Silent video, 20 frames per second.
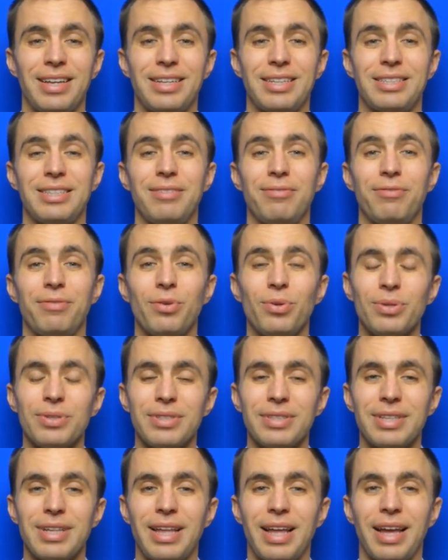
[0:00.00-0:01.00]
The
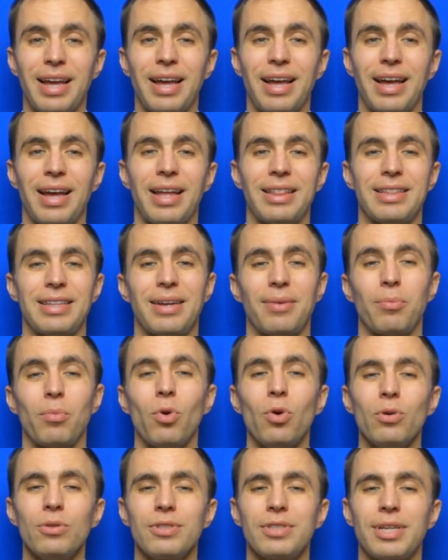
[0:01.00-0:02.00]
first and
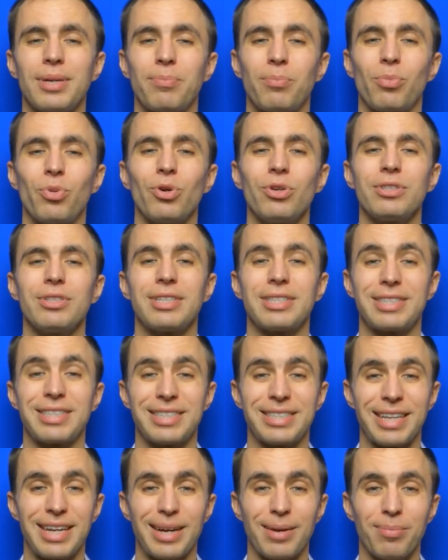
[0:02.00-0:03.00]
most important
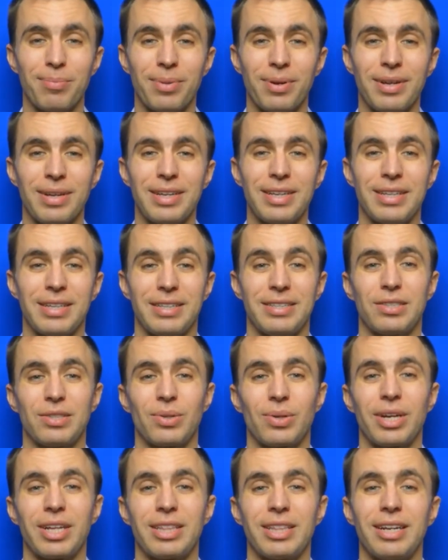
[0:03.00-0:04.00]
step is
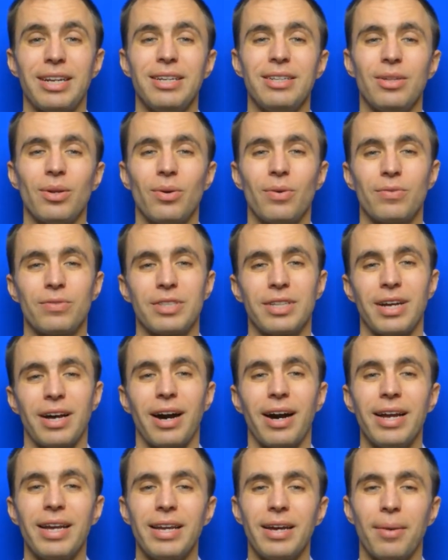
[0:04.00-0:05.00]
to get rid of the
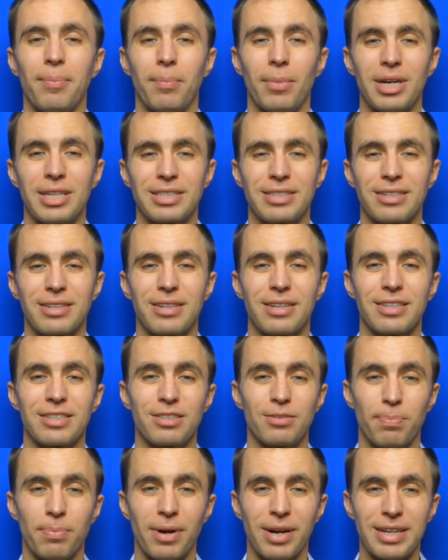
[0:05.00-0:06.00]
eye muscle
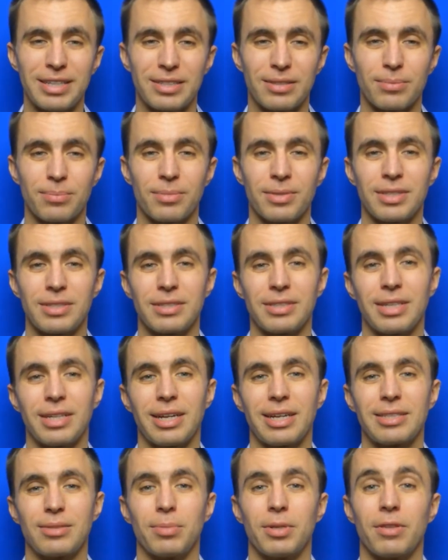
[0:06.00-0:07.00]
spasm that
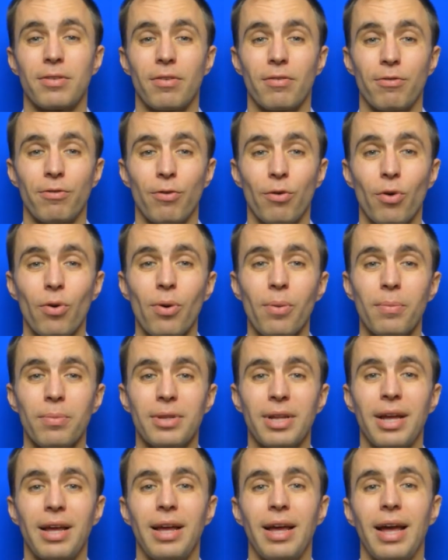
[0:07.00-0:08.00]
has been formed
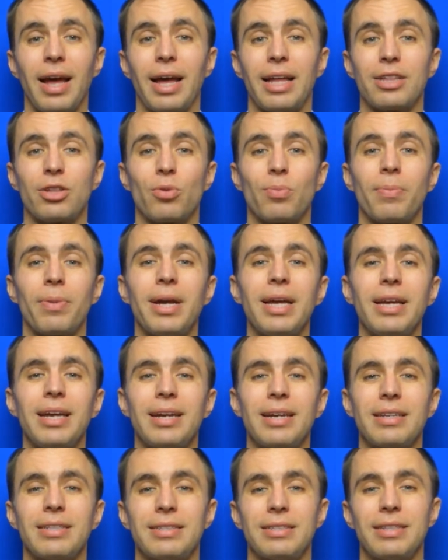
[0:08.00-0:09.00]
and to
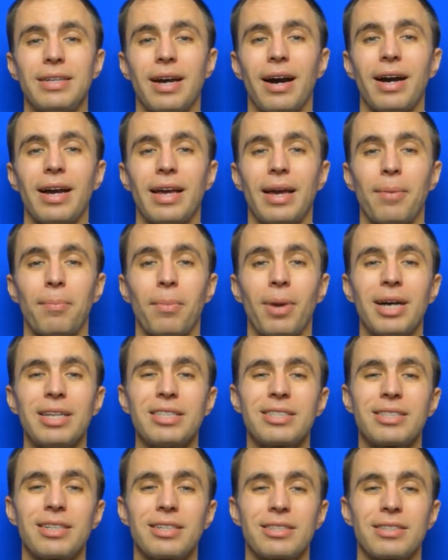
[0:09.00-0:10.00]
make the eye
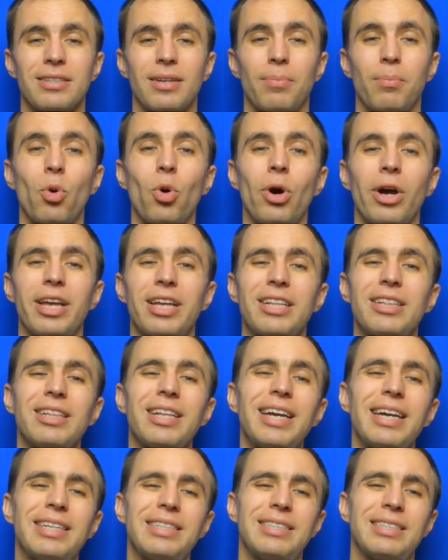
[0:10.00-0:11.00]
muscles more
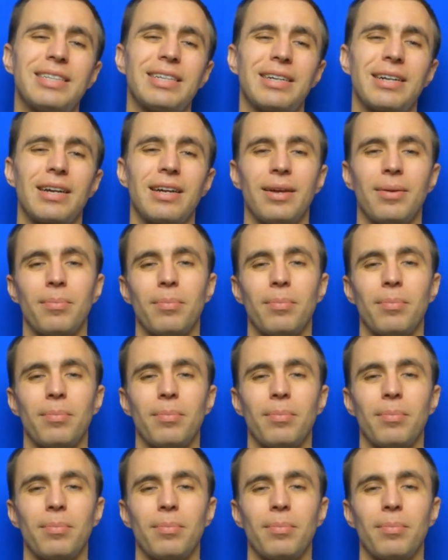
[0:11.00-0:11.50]
elastic.